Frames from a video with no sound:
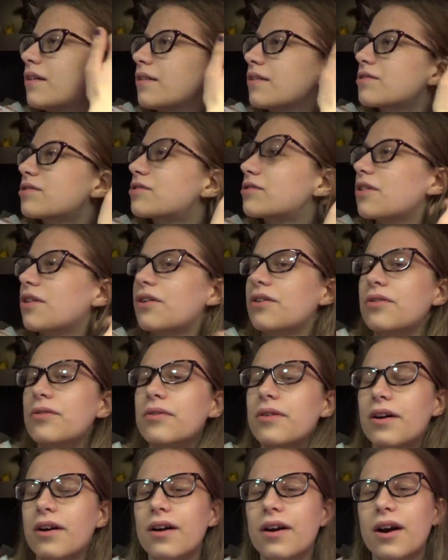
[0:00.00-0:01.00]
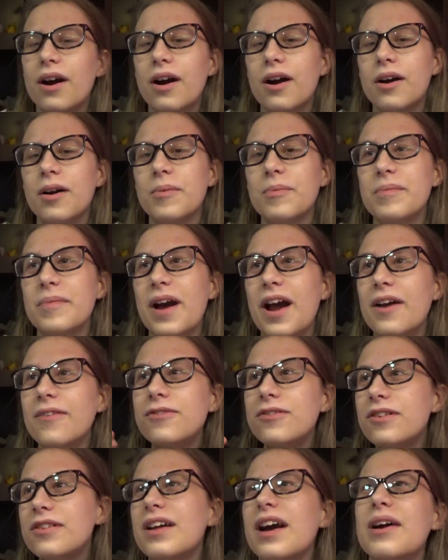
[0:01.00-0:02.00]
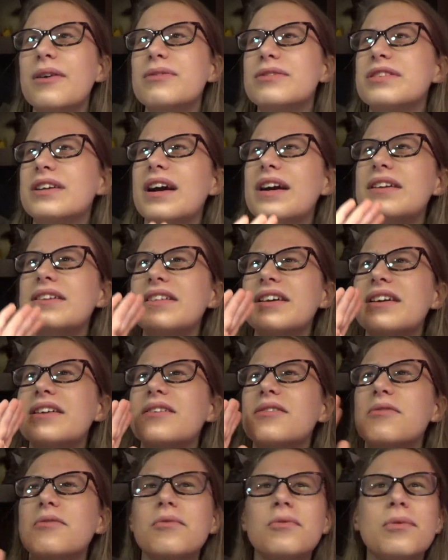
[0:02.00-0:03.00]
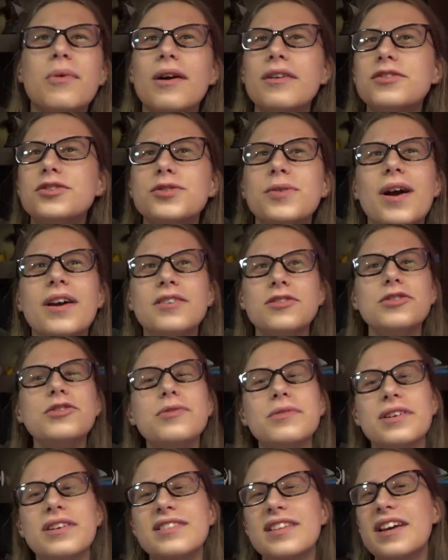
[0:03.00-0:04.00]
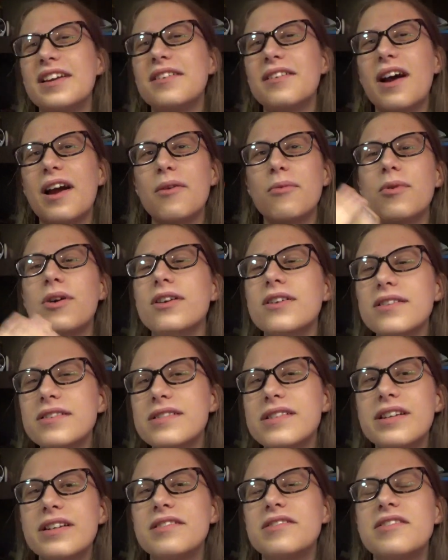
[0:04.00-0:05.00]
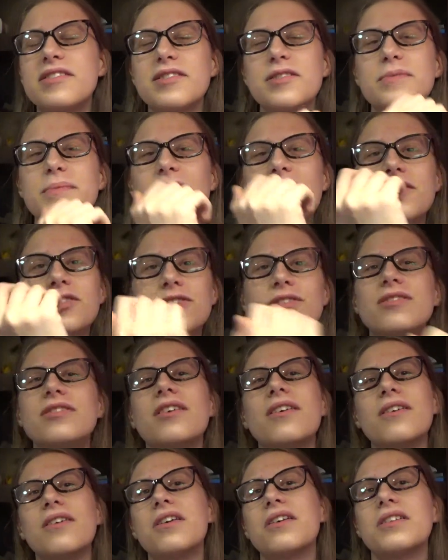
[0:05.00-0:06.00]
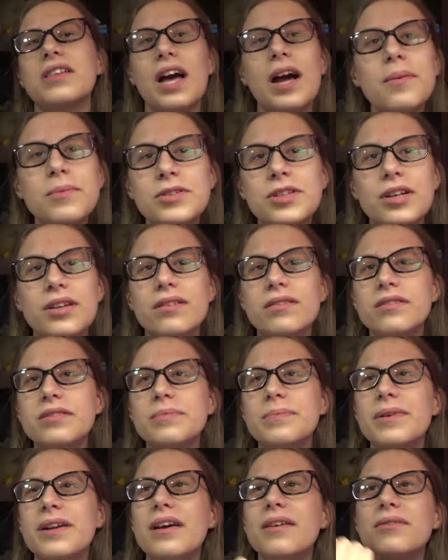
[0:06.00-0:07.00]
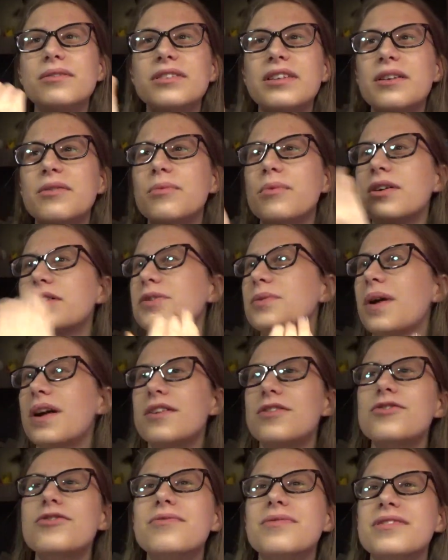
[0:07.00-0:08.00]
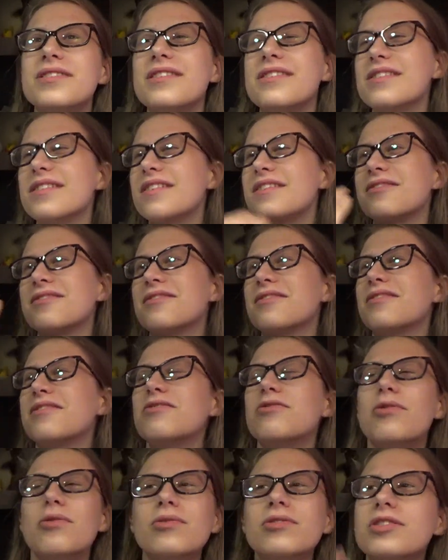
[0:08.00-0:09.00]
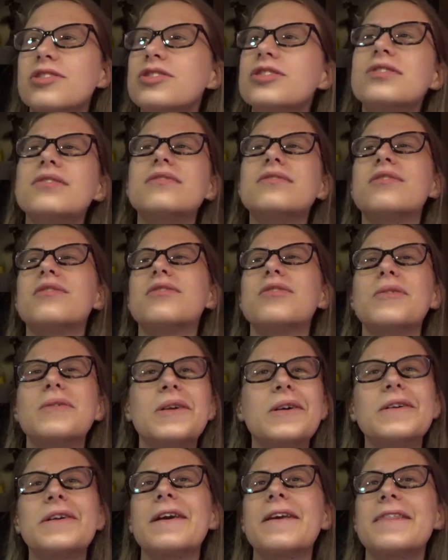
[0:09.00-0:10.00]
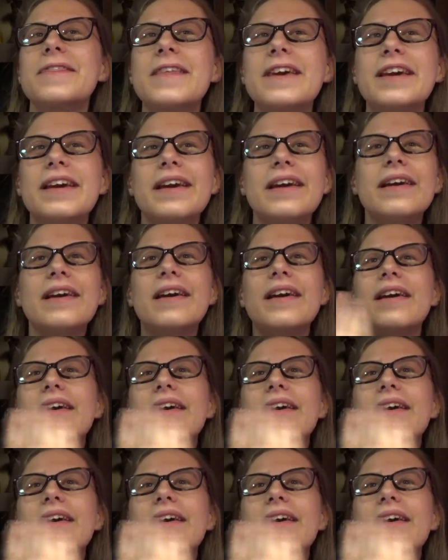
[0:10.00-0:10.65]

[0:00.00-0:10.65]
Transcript: so after that I was kind of like, what do I do? Because I wanted to continue my journey on collab channels, but I was like, what do I do since the golden channels are no longer a thing?